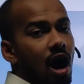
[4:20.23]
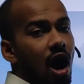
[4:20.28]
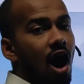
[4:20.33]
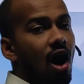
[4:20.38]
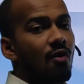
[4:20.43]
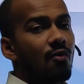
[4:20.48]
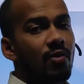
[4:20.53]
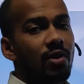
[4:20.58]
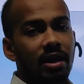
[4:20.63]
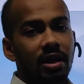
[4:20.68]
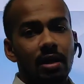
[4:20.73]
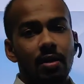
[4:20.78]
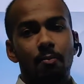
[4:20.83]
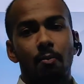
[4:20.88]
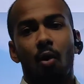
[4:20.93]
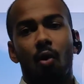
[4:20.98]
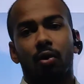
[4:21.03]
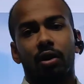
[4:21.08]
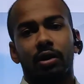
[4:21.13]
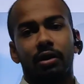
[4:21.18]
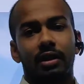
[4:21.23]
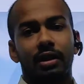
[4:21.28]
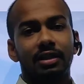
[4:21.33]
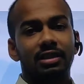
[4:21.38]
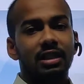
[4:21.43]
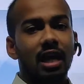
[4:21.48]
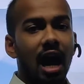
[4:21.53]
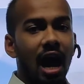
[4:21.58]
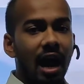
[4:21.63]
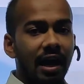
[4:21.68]
are very important.
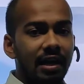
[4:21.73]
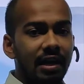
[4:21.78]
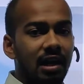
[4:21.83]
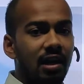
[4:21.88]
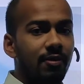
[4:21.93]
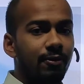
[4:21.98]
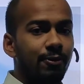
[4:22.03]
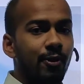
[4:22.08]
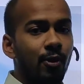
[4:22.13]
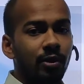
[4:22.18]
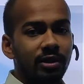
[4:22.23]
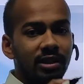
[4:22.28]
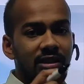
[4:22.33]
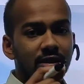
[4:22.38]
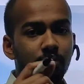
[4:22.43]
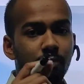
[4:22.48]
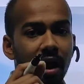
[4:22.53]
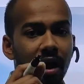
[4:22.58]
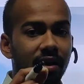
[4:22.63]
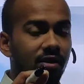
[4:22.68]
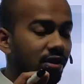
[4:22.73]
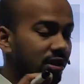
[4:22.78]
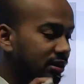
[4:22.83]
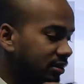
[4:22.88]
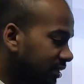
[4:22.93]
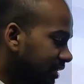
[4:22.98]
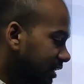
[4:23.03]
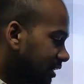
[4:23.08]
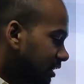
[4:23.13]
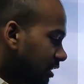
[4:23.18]
It's ideal for these
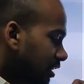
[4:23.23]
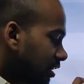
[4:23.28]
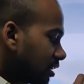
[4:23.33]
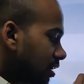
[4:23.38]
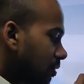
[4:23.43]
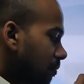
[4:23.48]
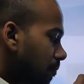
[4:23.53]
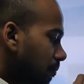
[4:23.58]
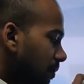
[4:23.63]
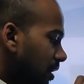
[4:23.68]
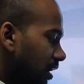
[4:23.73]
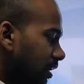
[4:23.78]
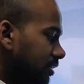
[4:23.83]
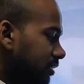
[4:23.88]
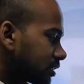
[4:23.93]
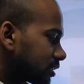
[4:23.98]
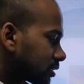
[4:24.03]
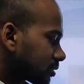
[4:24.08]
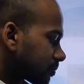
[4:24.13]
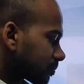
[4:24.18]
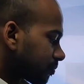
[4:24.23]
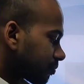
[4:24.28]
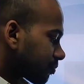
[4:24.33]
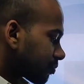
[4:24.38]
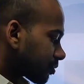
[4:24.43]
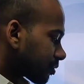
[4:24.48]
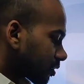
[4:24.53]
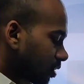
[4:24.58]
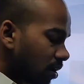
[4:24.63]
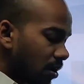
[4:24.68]
migratory birds
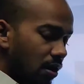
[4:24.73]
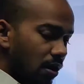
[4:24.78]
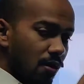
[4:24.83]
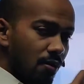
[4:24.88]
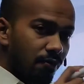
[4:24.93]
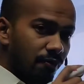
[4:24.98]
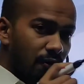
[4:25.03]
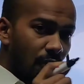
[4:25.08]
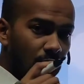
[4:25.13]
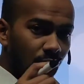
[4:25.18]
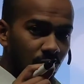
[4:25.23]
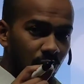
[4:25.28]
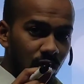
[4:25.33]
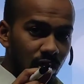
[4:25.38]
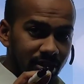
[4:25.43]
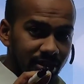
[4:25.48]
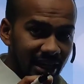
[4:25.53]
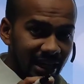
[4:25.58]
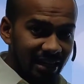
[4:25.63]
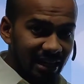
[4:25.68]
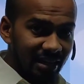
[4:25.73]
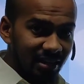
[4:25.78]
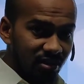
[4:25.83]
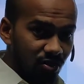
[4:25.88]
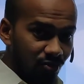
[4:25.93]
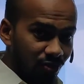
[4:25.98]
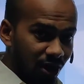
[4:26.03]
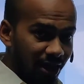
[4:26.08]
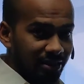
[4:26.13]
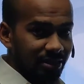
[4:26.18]
for
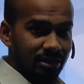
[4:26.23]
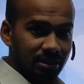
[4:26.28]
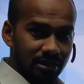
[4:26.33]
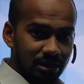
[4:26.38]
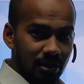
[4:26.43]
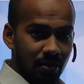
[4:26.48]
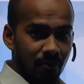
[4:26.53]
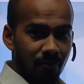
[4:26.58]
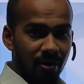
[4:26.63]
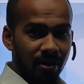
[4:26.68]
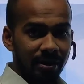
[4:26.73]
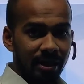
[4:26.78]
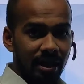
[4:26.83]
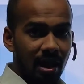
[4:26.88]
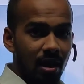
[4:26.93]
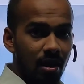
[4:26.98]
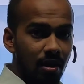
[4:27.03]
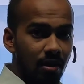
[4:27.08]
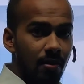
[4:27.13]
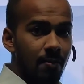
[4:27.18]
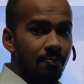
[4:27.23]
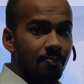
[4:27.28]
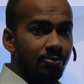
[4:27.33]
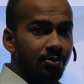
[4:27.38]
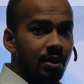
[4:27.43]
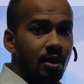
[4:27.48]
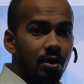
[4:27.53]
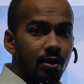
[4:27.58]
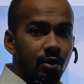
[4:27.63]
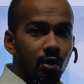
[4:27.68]
taking rest when they are,
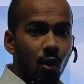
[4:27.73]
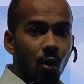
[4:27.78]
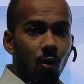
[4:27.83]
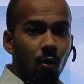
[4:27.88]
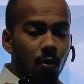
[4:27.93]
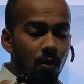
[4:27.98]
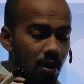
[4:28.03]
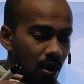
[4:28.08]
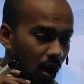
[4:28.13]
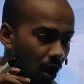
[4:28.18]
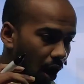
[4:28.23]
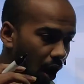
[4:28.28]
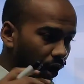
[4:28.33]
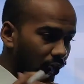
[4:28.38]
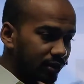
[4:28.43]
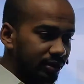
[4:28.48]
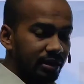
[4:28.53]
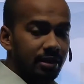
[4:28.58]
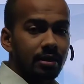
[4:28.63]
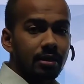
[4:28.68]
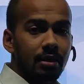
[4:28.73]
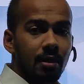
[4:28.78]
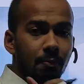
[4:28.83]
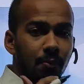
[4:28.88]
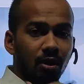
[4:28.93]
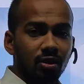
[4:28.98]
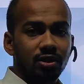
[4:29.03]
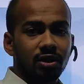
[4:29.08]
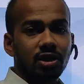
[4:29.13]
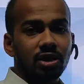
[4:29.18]
on the
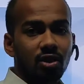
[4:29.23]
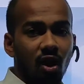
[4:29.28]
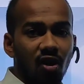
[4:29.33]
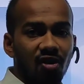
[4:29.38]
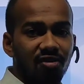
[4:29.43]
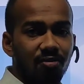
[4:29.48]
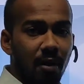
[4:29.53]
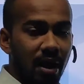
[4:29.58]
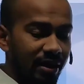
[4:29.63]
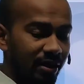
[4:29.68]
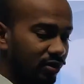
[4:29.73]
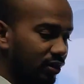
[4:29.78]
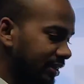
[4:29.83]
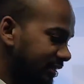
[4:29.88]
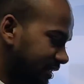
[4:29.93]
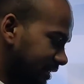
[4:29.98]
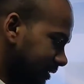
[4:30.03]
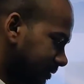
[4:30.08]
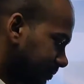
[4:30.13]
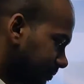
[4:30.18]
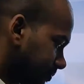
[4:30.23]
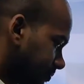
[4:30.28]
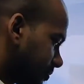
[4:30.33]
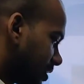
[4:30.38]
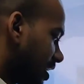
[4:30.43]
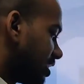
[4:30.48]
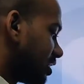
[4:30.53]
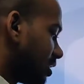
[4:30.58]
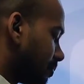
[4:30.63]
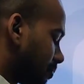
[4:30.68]
process of migration.
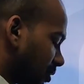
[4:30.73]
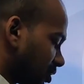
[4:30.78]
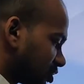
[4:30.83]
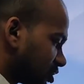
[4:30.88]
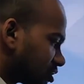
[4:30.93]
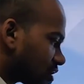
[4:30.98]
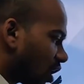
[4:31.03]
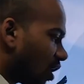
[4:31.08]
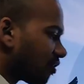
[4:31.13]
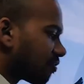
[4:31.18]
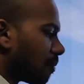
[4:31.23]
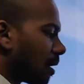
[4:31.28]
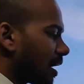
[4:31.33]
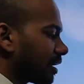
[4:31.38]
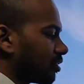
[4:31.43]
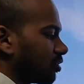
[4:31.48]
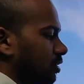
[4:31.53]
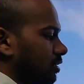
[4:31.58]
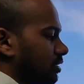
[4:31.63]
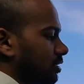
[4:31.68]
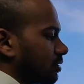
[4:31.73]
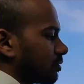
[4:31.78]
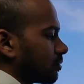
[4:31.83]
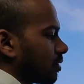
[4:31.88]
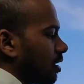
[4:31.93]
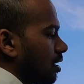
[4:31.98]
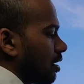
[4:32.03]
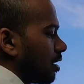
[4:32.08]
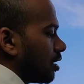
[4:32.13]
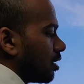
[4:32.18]
In the process of migration.
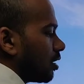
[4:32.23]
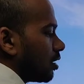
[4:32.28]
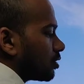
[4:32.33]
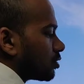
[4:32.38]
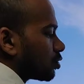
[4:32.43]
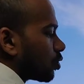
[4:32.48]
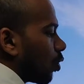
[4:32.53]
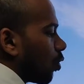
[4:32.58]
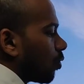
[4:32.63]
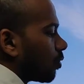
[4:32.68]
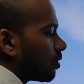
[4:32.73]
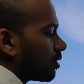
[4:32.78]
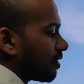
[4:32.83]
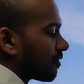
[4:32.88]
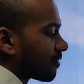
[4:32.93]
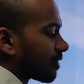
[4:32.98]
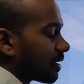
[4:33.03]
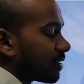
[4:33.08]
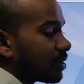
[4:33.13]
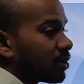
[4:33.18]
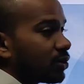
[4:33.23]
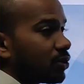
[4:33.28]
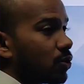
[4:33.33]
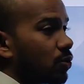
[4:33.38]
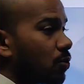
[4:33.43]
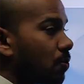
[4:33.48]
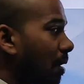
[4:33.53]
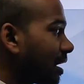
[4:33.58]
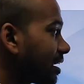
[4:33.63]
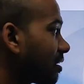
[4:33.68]
So
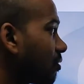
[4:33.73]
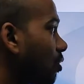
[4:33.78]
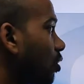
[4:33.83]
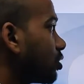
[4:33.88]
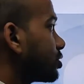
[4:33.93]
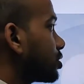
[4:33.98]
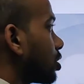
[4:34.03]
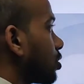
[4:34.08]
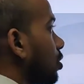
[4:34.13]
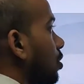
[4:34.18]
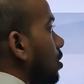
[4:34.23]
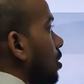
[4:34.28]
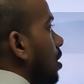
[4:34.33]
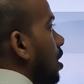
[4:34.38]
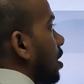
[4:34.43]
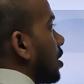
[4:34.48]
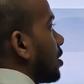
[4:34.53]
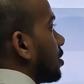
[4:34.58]
you might have also